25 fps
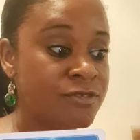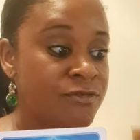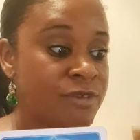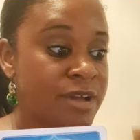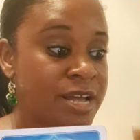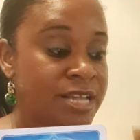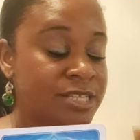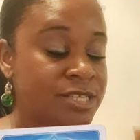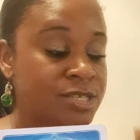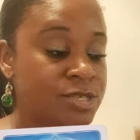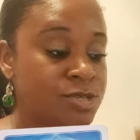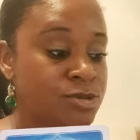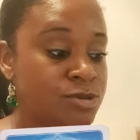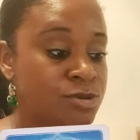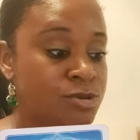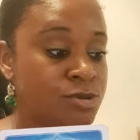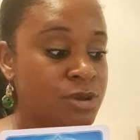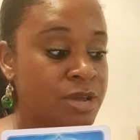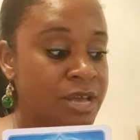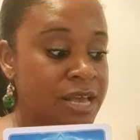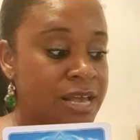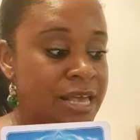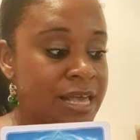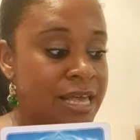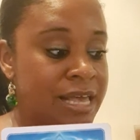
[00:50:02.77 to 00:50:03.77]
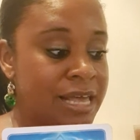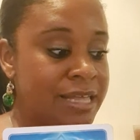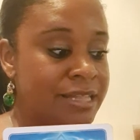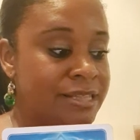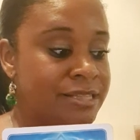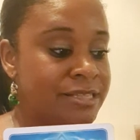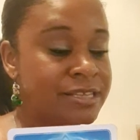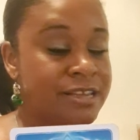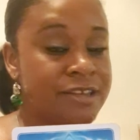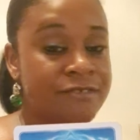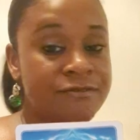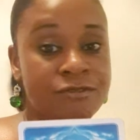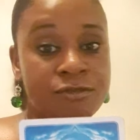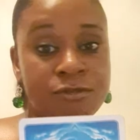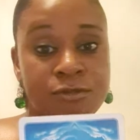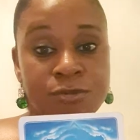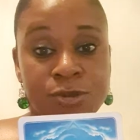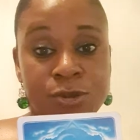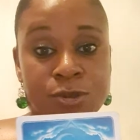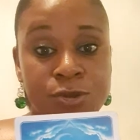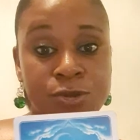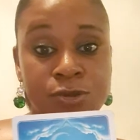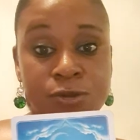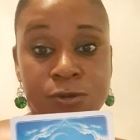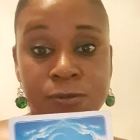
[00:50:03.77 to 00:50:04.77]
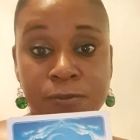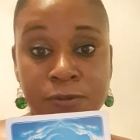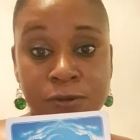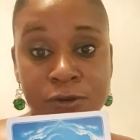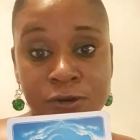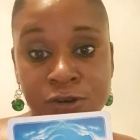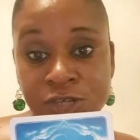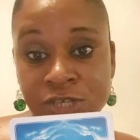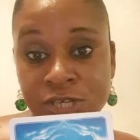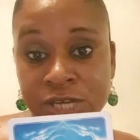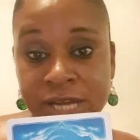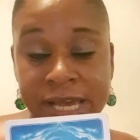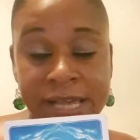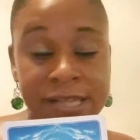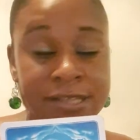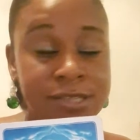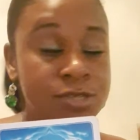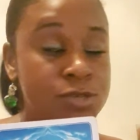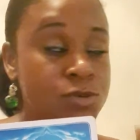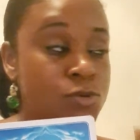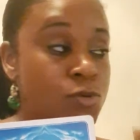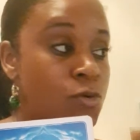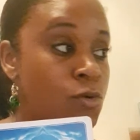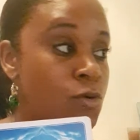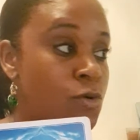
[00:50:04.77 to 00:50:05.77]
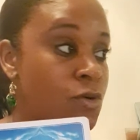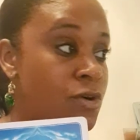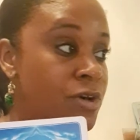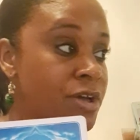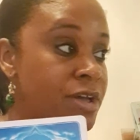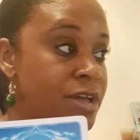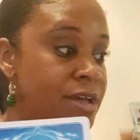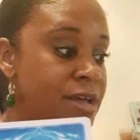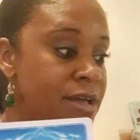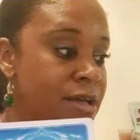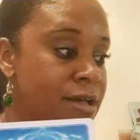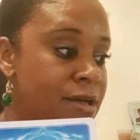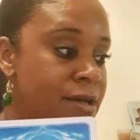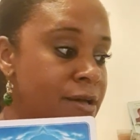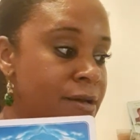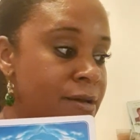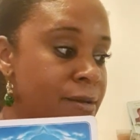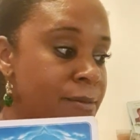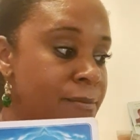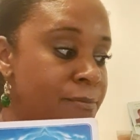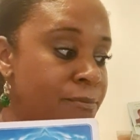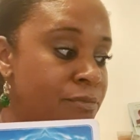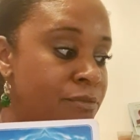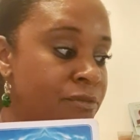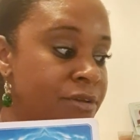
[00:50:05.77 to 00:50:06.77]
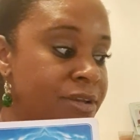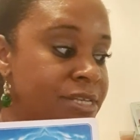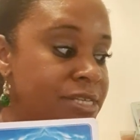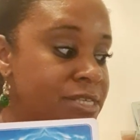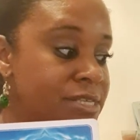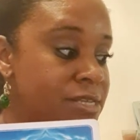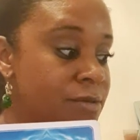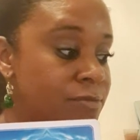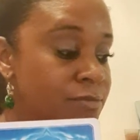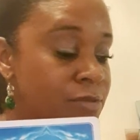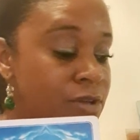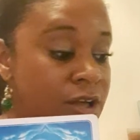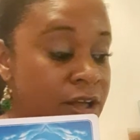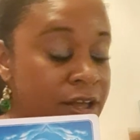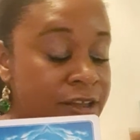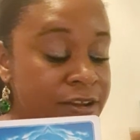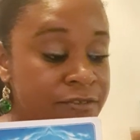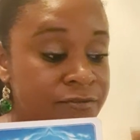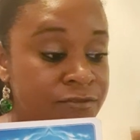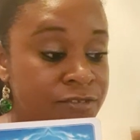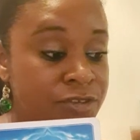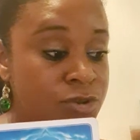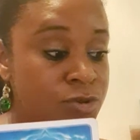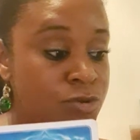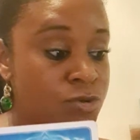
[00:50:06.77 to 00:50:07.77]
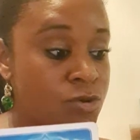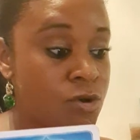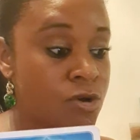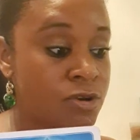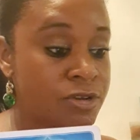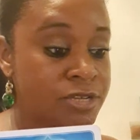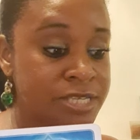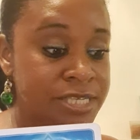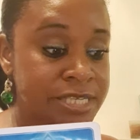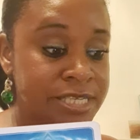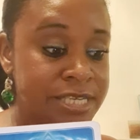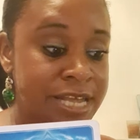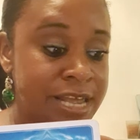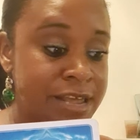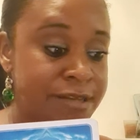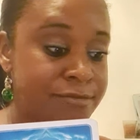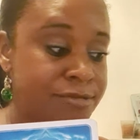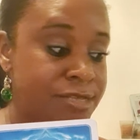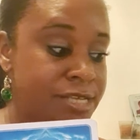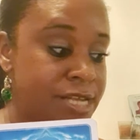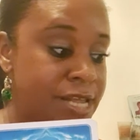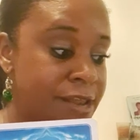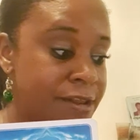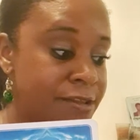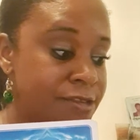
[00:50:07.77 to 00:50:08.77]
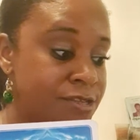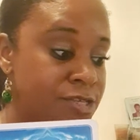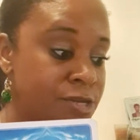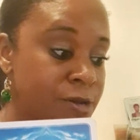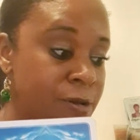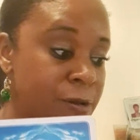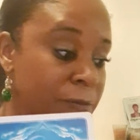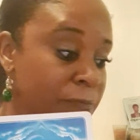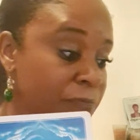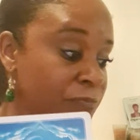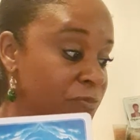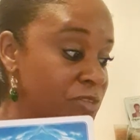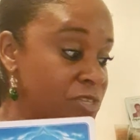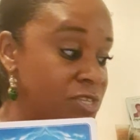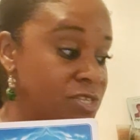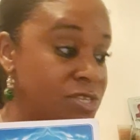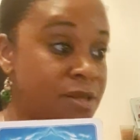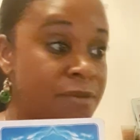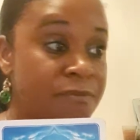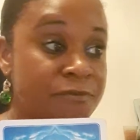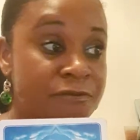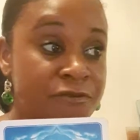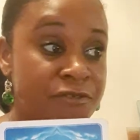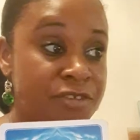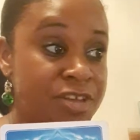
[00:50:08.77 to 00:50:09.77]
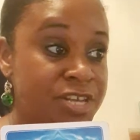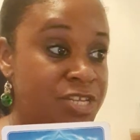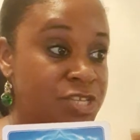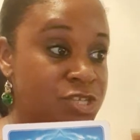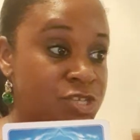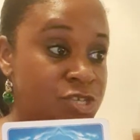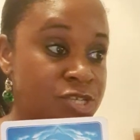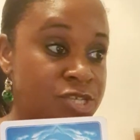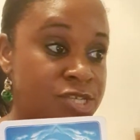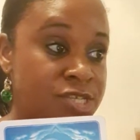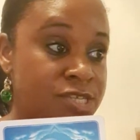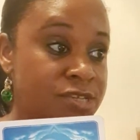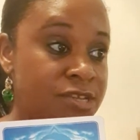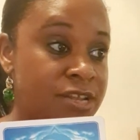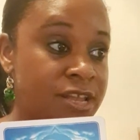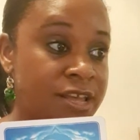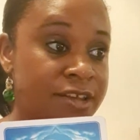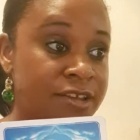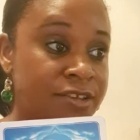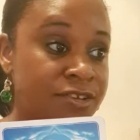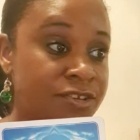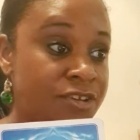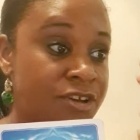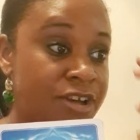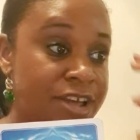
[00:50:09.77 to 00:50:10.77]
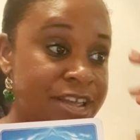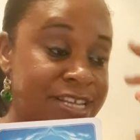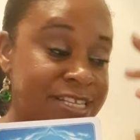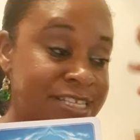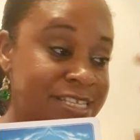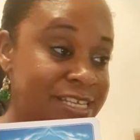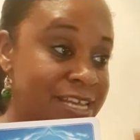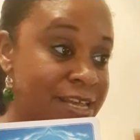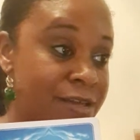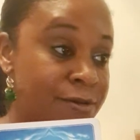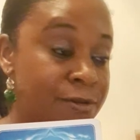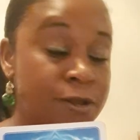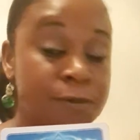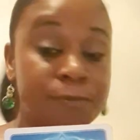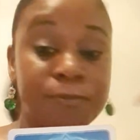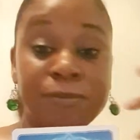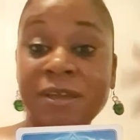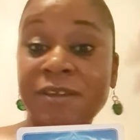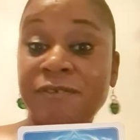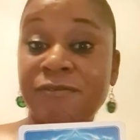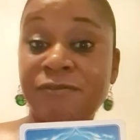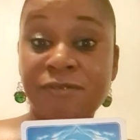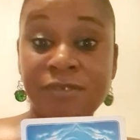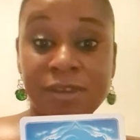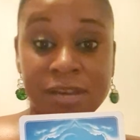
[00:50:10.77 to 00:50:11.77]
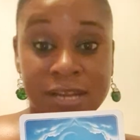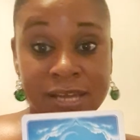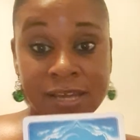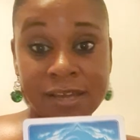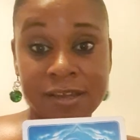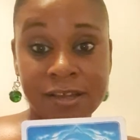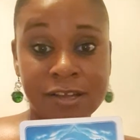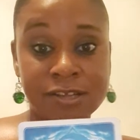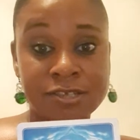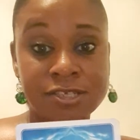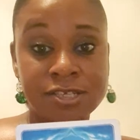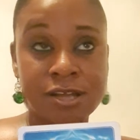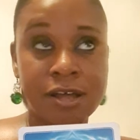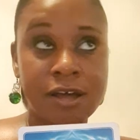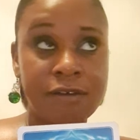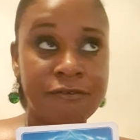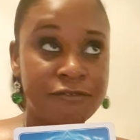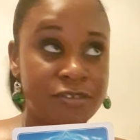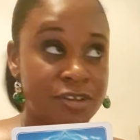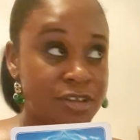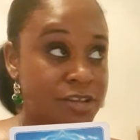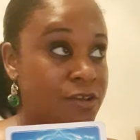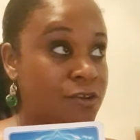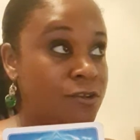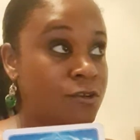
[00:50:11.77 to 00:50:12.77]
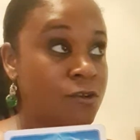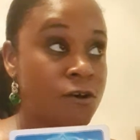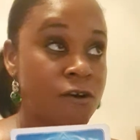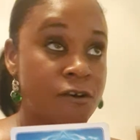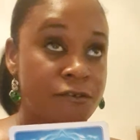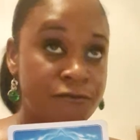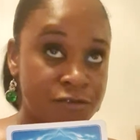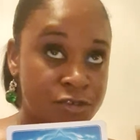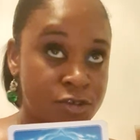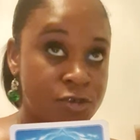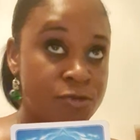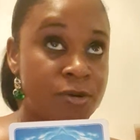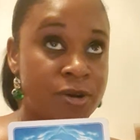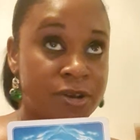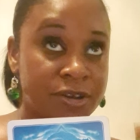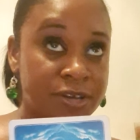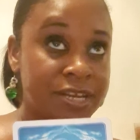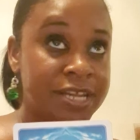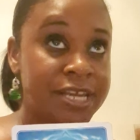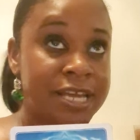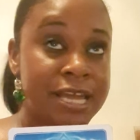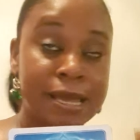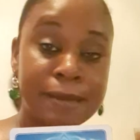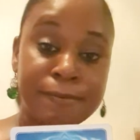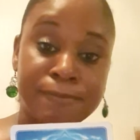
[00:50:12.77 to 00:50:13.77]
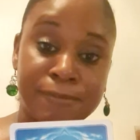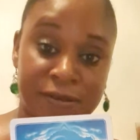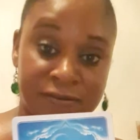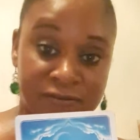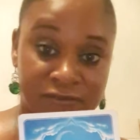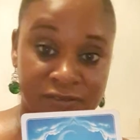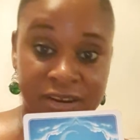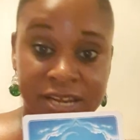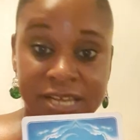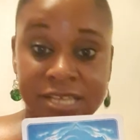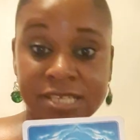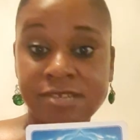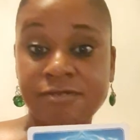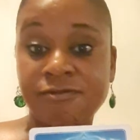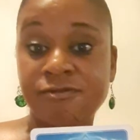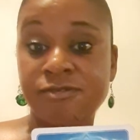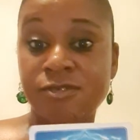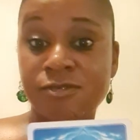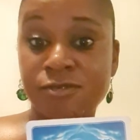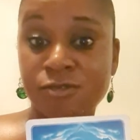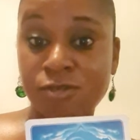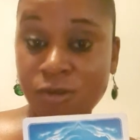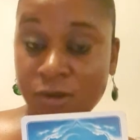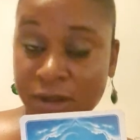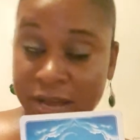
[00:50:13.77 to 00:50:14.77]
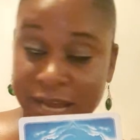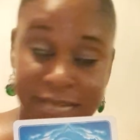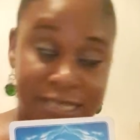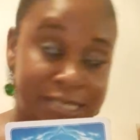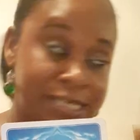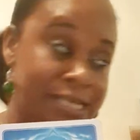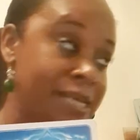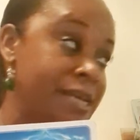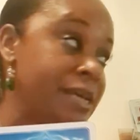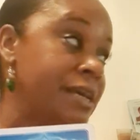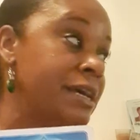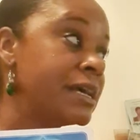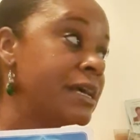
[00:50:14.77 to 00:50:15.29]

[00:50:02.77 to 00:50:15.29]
had to endeavor on a new project or bring some kind of new concept, and something just like an idea, an epiphany. So I think a lot of you are going to get epiphanies if you've not had it,